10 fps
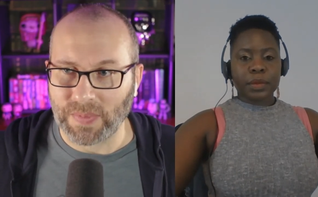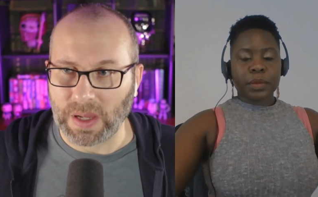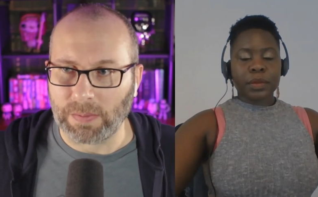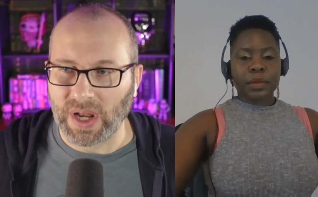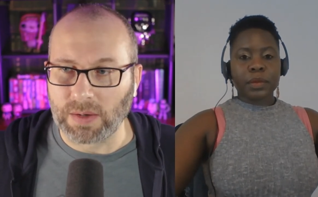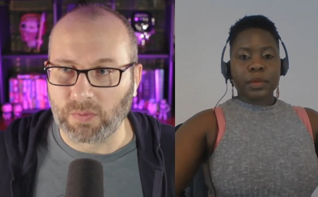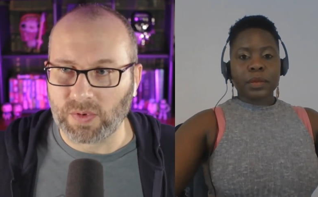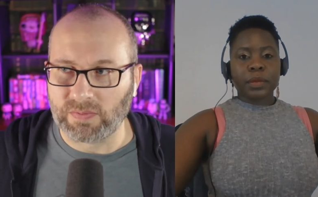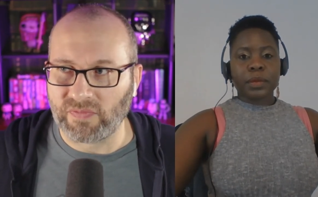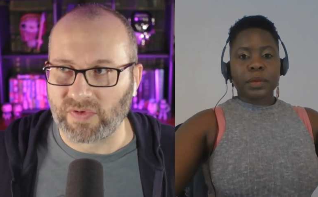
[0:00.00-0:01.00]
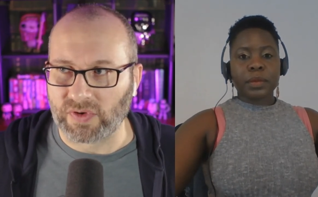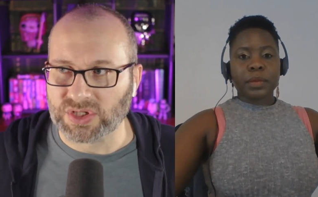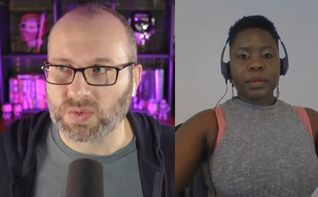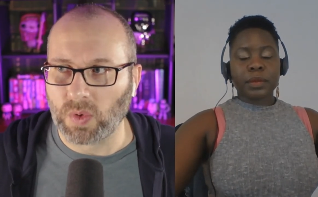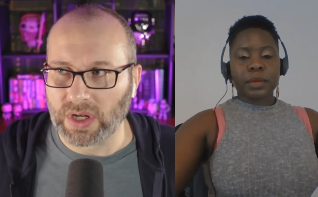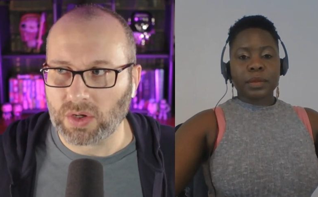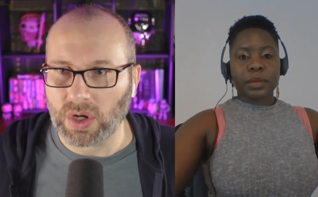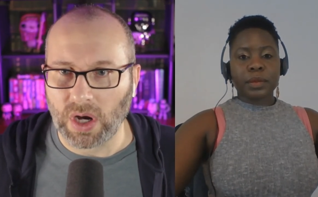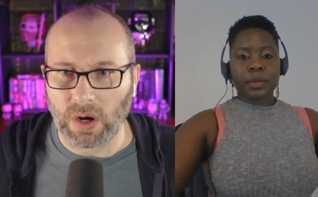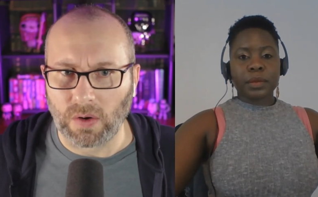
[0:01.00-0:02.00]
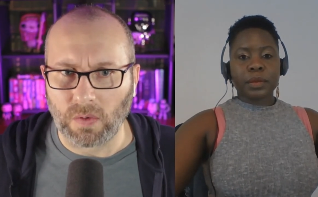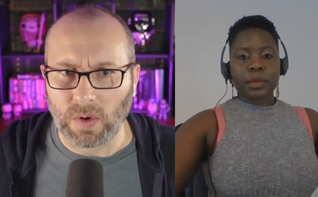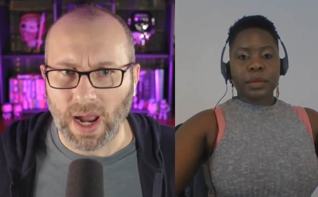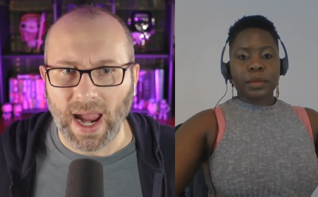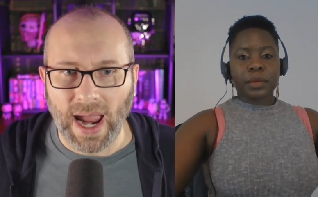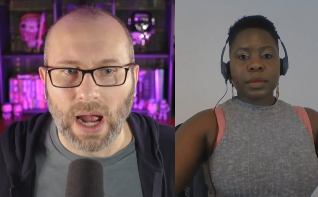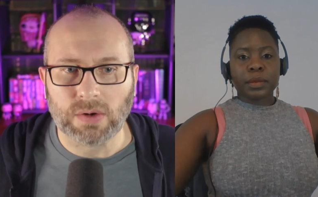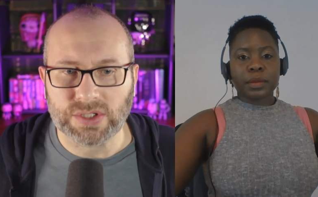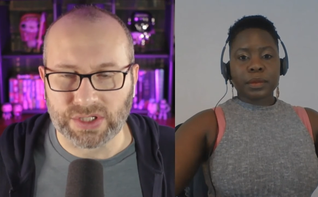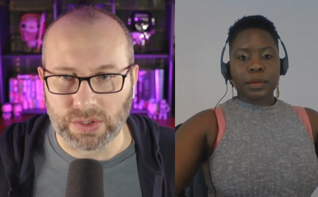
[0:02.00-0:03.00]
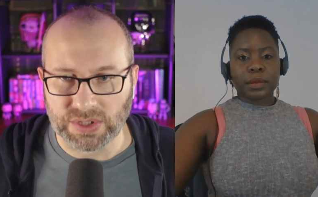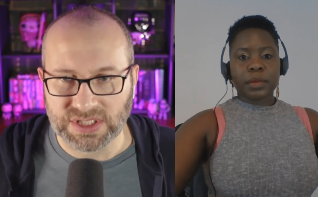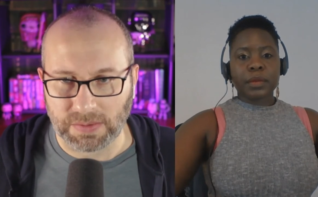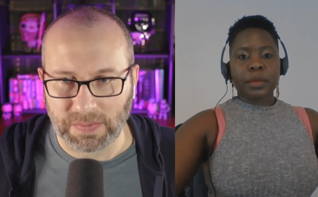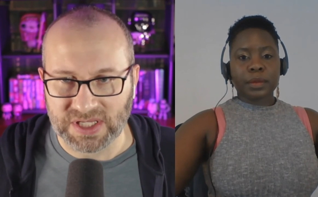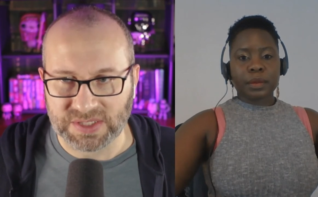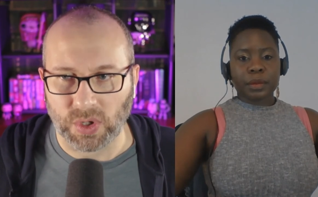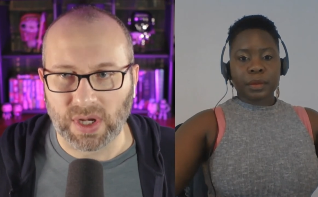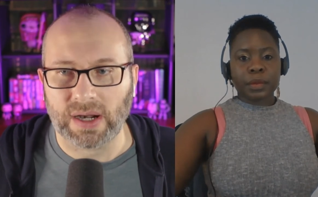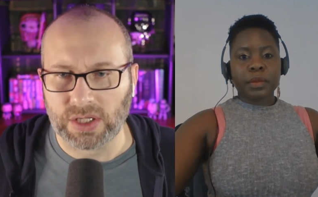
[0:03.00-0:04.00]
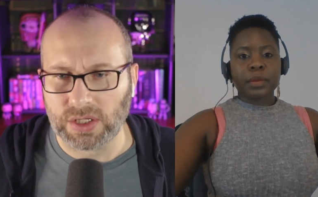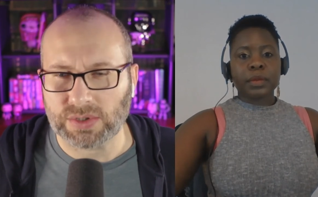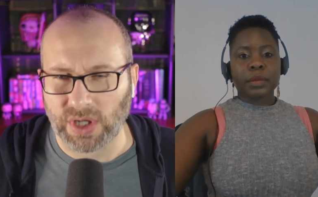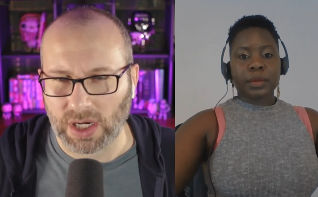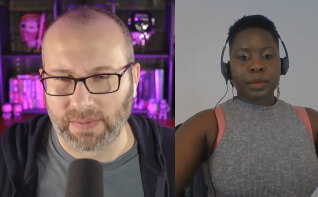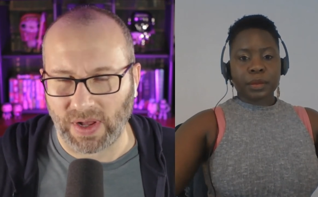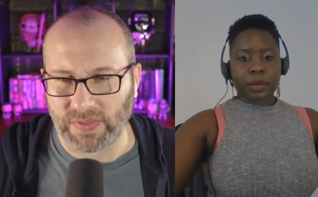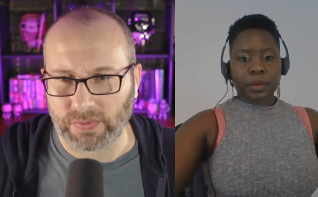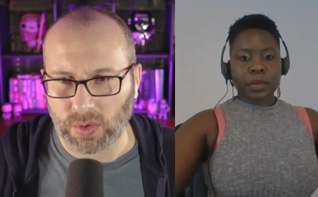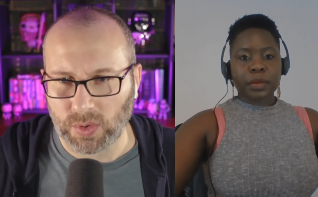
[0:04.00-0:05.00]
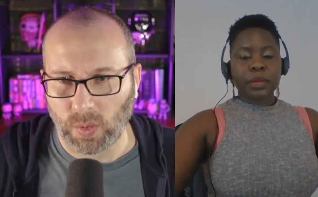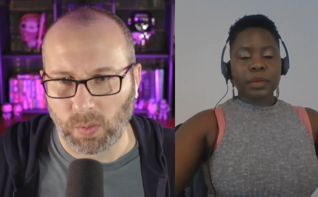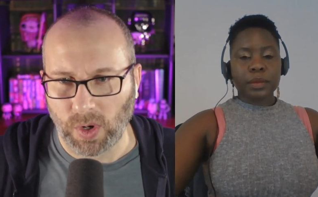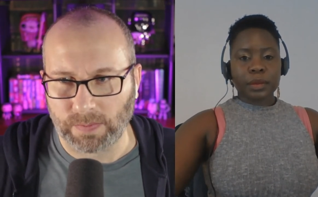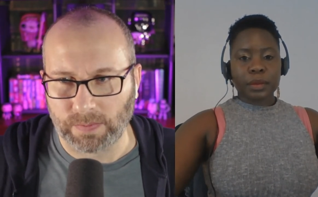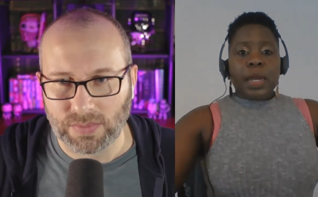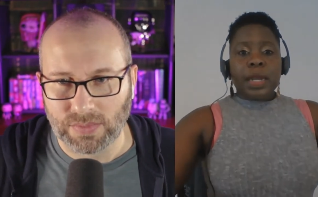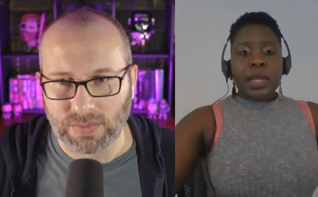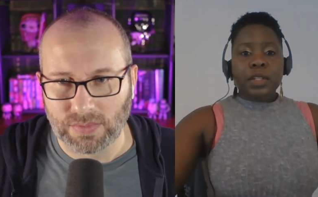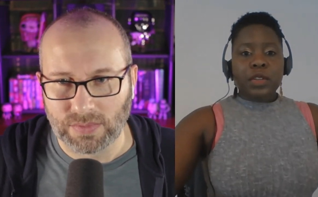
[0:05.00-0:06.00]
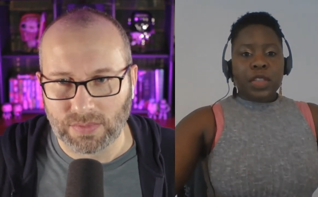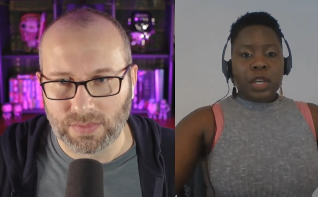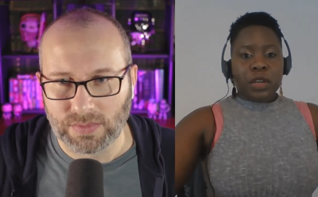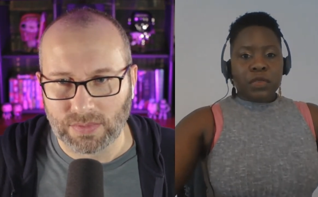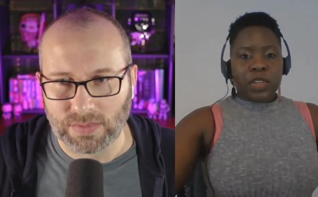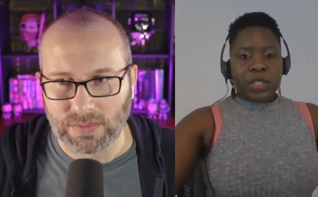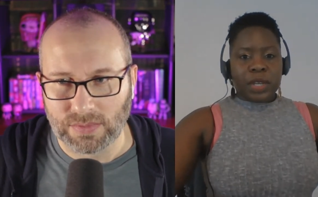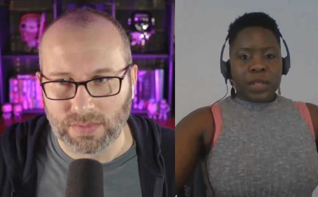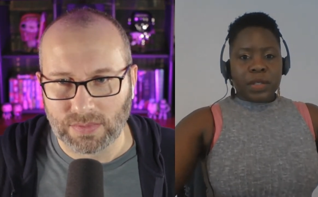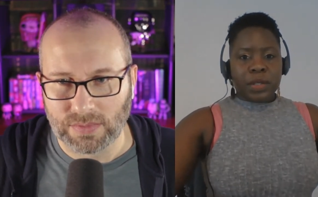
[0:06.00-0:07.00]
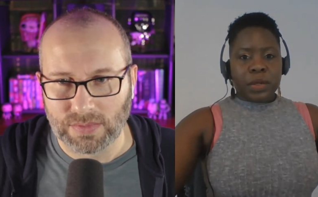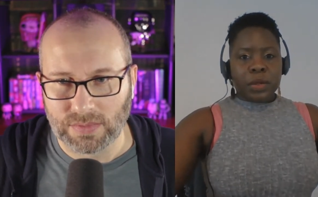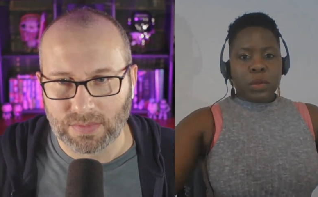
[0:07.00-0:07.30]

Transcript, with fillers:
Speaker 1: But I would first want to know how do you sum up this book? How do you talk about the road to Woop Woop?
Speaker 2: I'd like to think of it as